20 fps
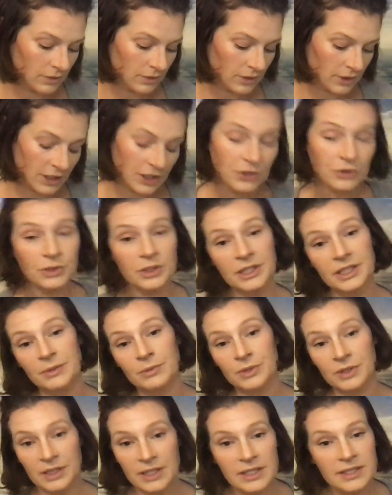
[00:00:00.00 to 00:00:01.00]
literally
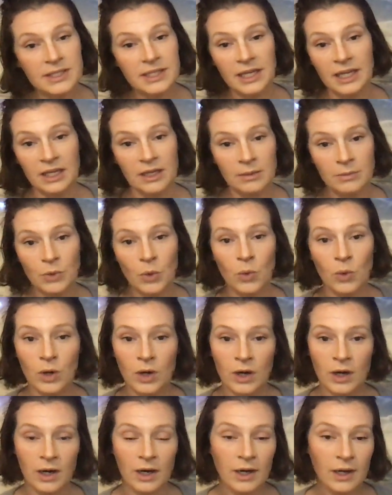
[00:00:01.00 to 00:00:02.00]
releasing him
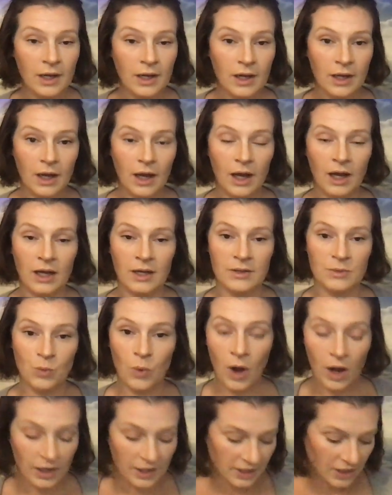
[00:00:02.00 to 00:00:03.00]
or uh,
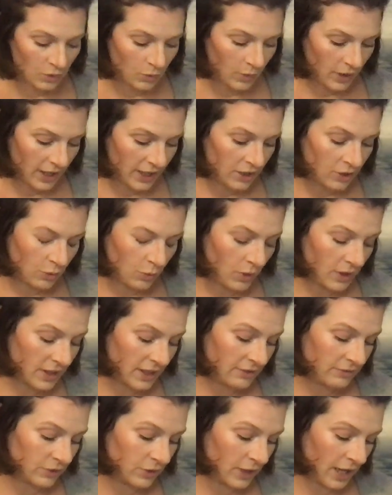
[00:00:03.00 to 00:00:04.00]
walking away or
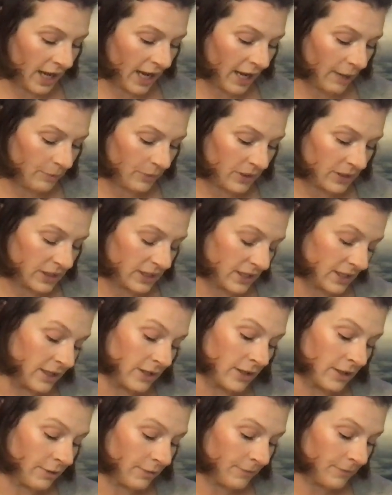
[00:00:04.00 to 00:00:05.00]
whatever happened
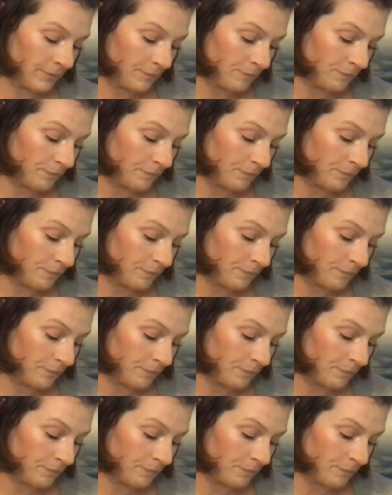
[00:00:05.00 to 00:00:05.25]
here,